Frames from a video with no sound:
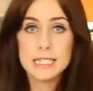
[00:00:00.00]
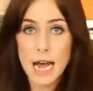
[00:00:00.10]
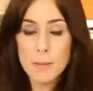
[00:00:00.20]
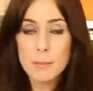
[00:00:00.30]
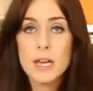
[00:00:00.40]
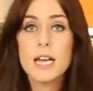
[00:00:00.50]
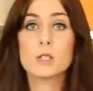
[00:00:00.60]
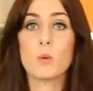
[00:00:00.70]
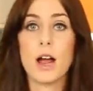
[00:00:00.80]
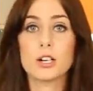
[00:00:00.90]
step
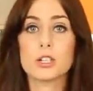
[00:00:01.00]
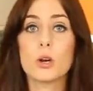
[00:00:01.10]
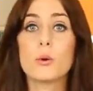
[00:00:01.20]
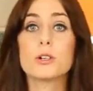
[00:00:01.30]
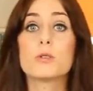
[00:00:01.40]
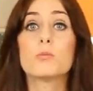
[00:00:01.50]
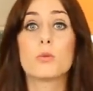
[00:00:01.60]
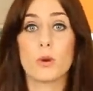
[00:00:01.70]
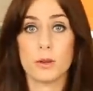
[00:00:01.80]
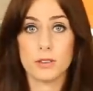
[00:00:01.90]
is we're actually going to
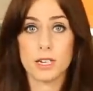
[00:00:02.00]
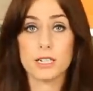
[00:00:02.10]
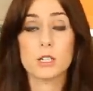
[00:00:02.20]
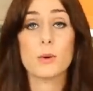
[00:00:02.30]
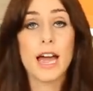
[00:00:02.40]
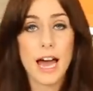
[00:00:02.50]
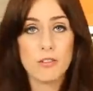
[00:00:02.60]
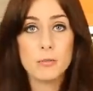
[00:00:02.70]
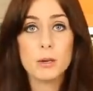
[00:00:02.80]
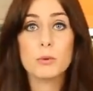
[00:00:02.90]
broil these. So I
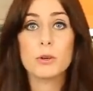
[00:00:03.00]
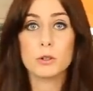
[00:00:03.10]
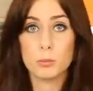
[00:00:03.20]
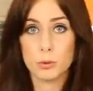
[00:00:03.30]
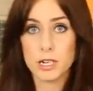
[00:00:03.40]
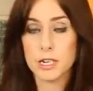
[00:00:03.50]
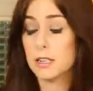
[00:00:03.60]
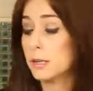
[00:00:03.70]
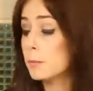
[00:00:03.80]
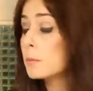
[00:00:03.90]
have my broiler
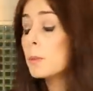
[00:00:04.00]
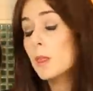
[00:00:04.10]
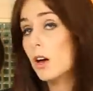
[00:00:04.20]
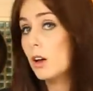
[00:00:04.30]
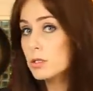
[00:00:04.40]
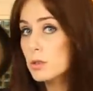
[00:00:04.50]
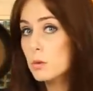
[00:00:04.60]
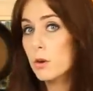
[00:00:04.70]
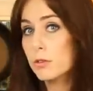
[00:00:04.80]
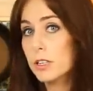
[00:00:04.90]
preheated.
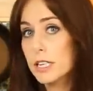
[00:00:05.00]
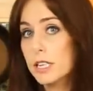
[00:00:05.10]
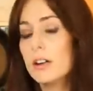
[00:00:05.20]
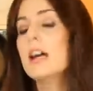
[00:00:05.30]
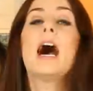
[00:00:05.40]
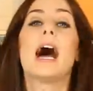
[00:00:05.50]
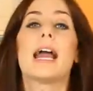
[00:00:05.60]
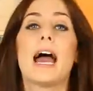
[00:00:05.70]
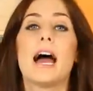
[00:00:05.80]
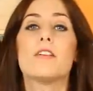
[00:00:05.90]
Also over here,
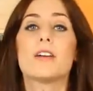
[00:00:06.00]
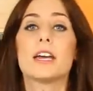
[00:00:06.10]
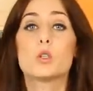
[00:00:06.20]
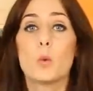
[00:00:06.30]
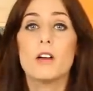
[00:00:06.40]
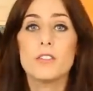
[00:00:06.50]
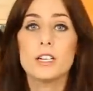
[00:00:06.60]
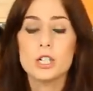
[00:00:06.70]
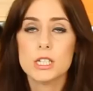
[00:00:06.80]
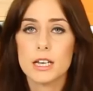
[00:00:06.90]
I have a twelve
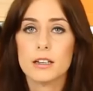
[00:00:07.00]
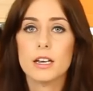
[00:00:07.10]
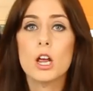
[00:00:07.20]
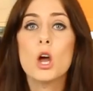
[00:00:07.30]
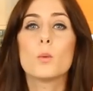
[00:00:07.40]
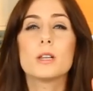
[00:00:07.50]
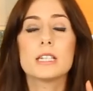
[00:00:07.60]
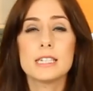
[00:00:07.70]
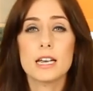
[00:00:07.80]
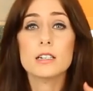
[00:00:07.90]
inch skillet with
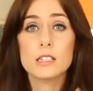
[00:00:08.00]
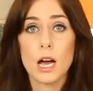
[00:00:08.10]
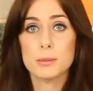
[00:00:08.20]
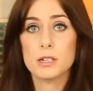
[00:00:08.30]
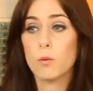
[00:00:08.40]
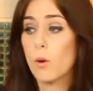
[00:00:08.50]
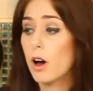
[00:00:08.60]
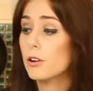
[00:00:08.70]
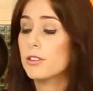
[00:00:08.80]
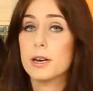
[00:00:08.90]
six cups of
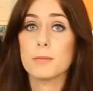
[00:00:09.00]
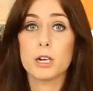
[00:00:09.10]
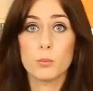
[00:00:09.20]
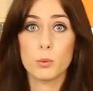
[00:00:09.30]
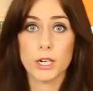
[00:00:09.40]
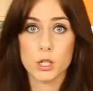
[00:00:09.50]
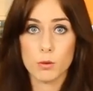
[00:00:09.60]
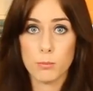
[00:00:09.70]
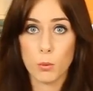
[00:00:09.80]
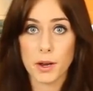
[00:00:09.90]
water that I'm gonna bring
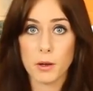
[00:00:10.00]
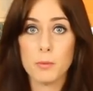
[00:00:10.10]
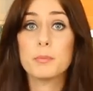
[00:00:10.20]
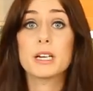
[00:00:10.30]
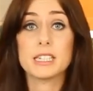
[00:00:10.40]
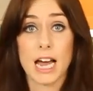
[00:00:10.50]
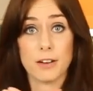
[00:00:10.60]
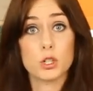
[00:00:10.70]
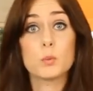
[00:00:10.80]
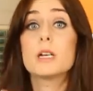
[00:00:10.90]
to a boil, because
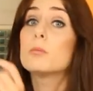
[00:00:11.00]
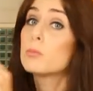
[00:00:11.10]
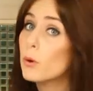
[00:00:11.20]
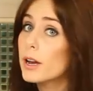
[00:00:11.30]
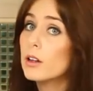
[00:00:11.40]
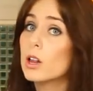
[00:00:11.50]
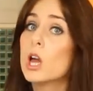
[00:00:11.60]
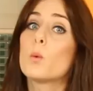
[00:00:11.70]
after we broil,